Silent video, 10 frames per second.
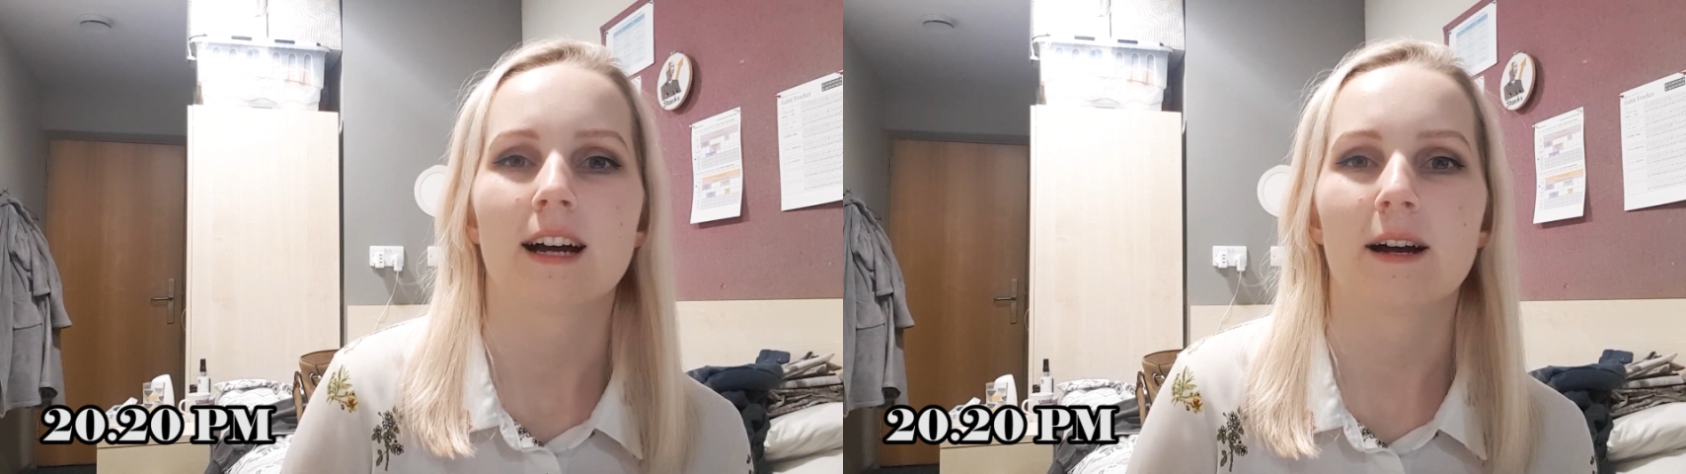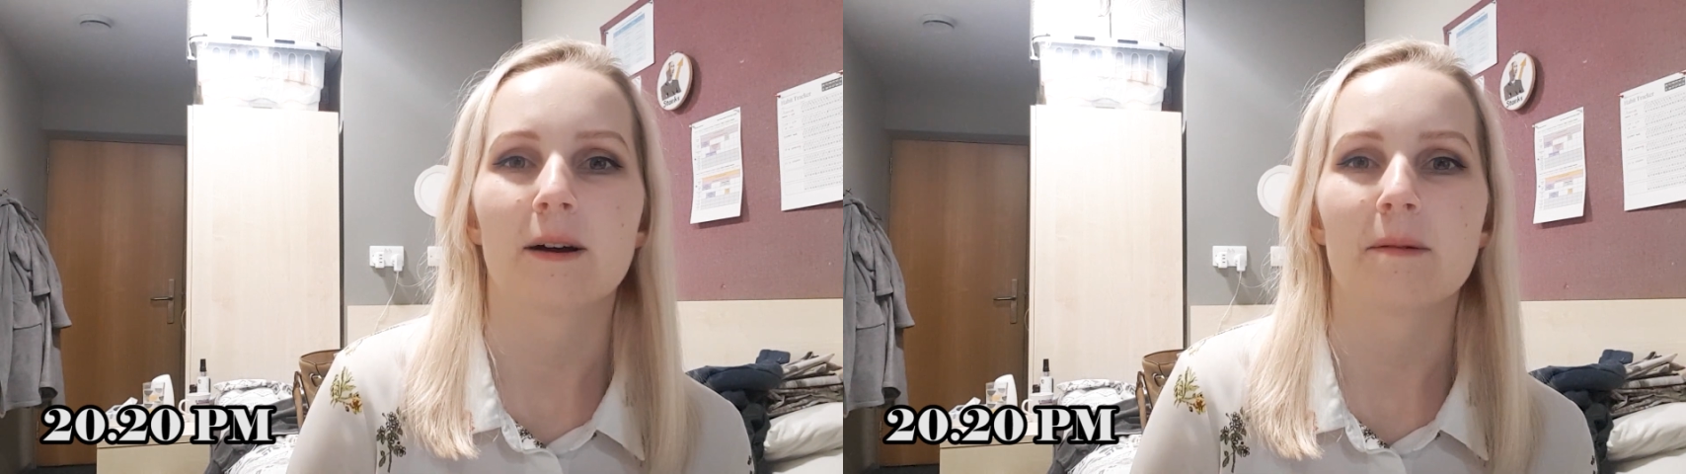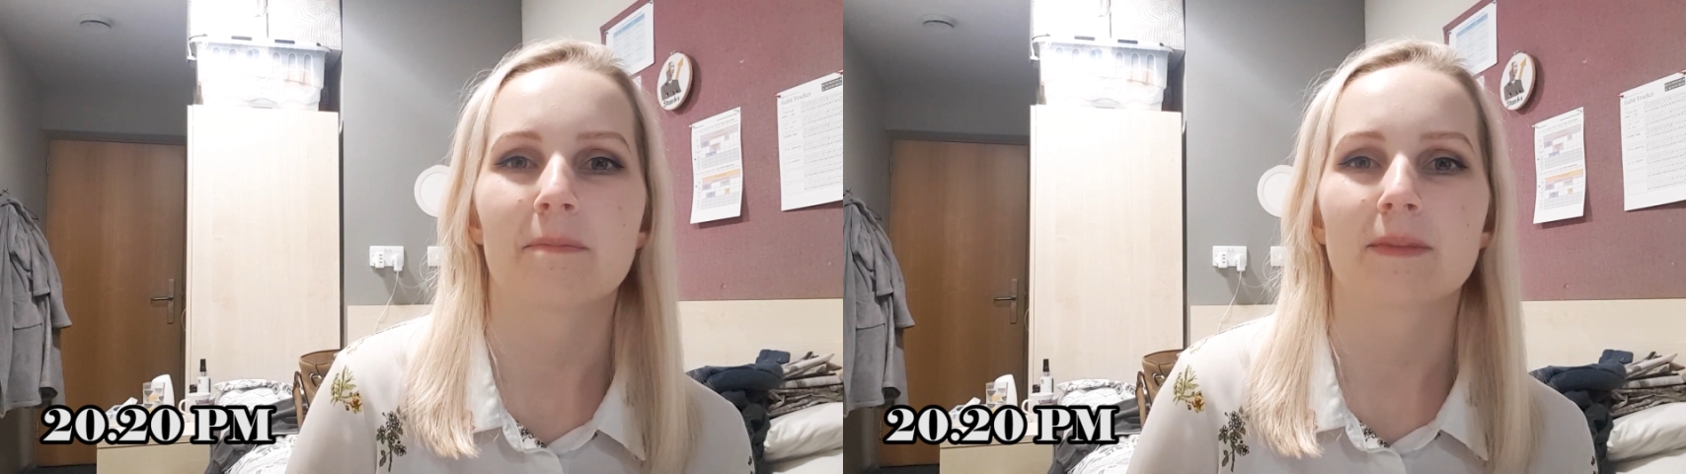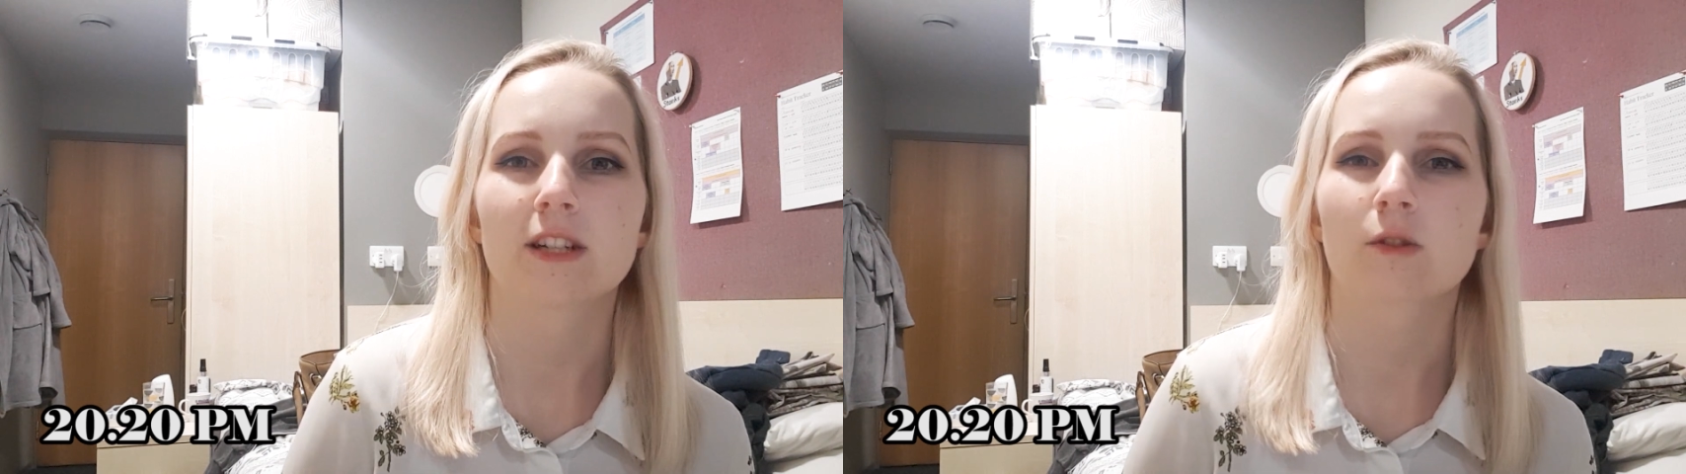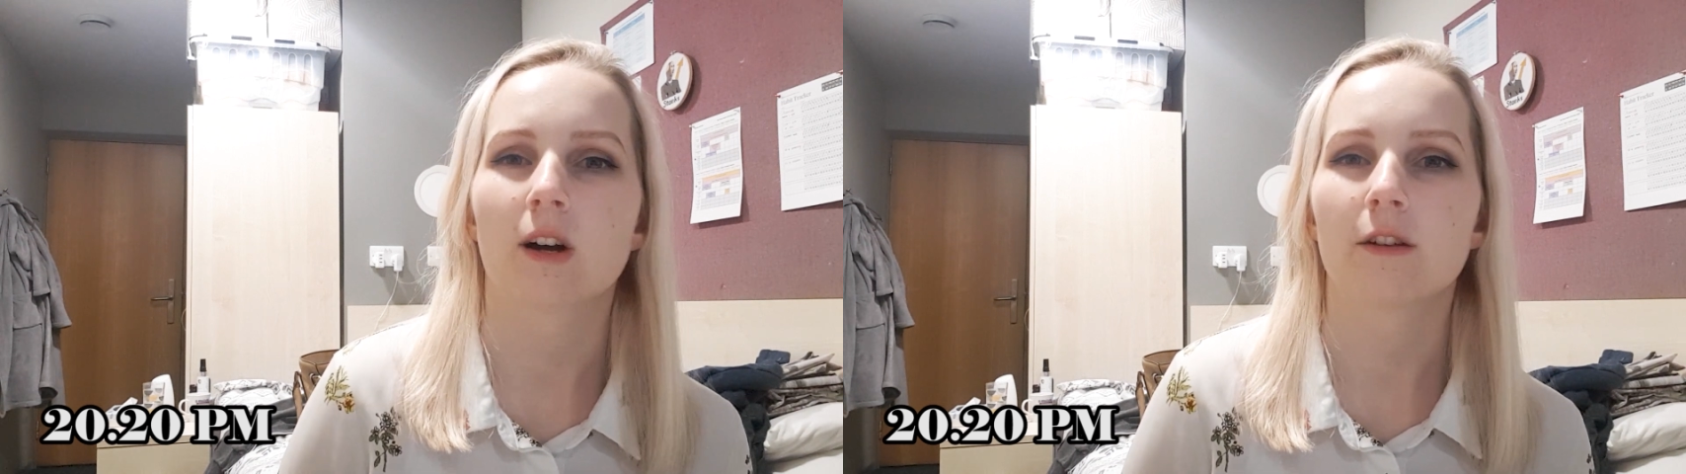
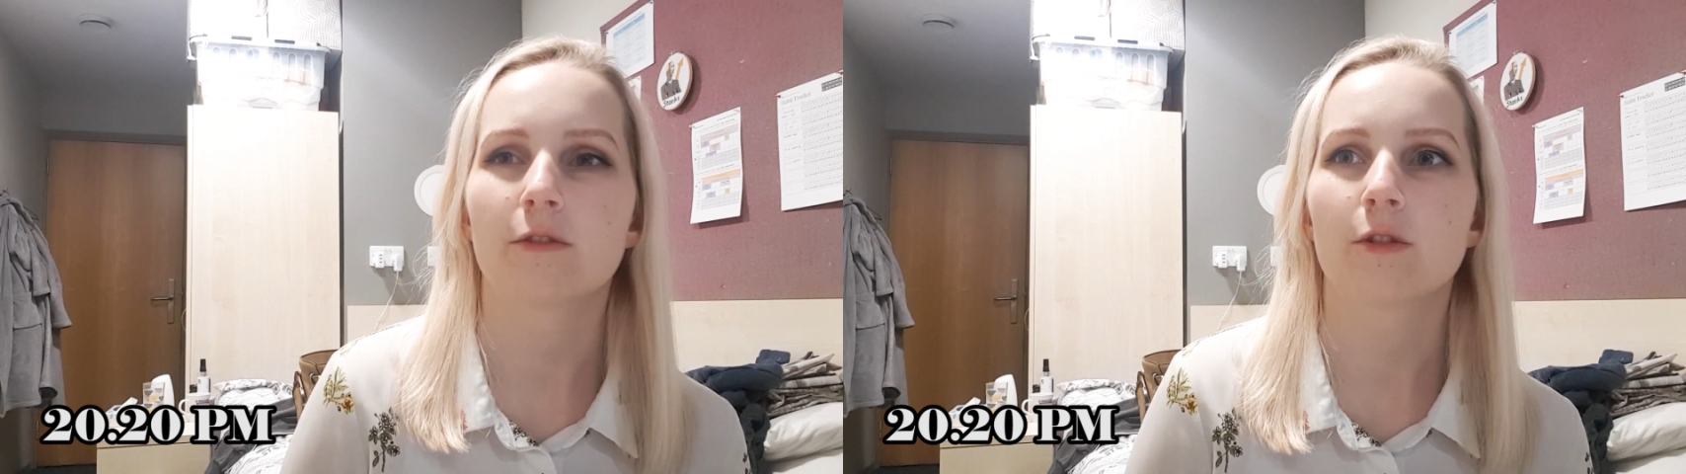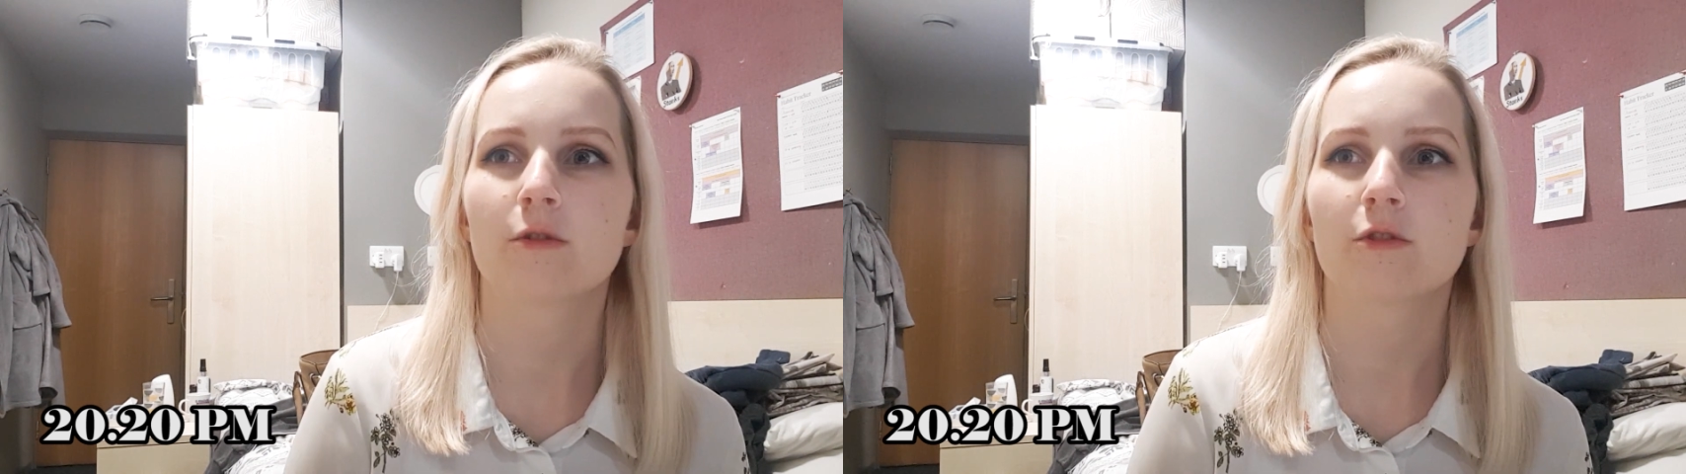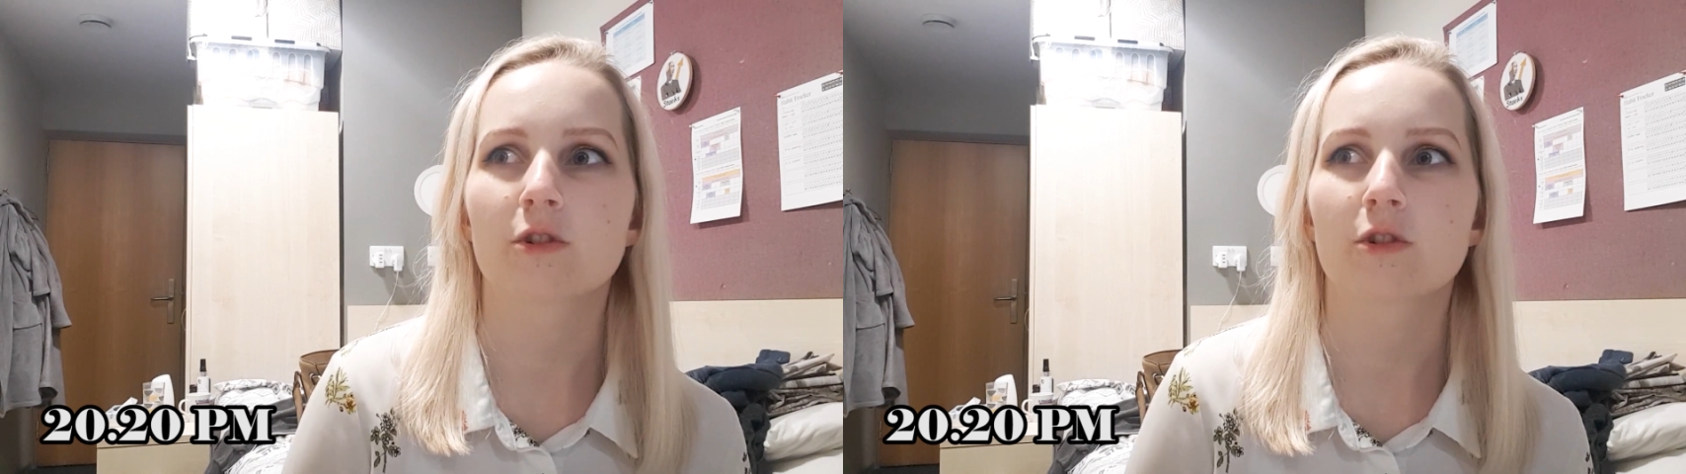There's quite a few